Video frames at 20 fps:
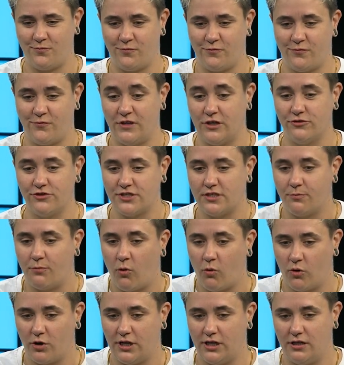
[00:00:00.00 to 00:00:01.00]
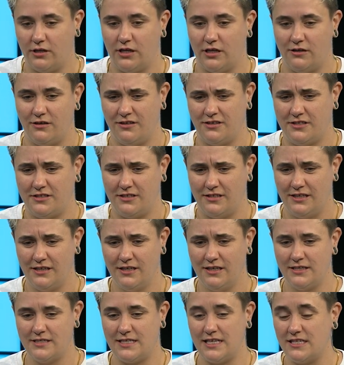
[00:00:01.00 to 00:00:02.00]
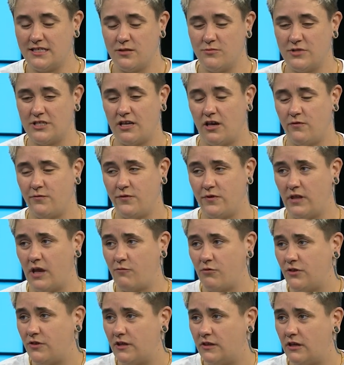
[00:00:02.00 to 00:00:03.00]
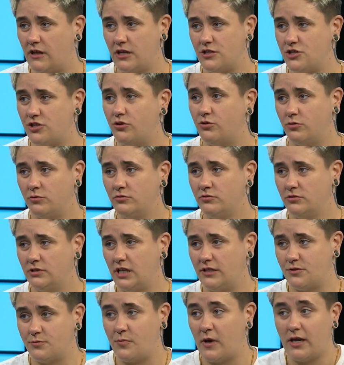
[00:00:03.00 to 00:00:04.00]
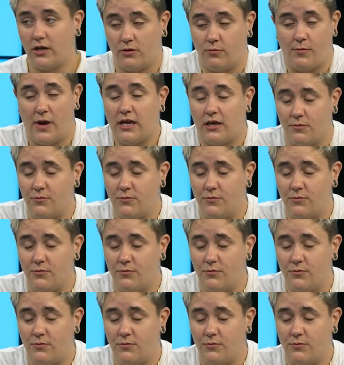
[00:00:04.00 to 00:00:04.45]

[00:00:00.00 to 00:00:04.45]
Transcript: feels supported and sees themselves in everything that I do. It's my, my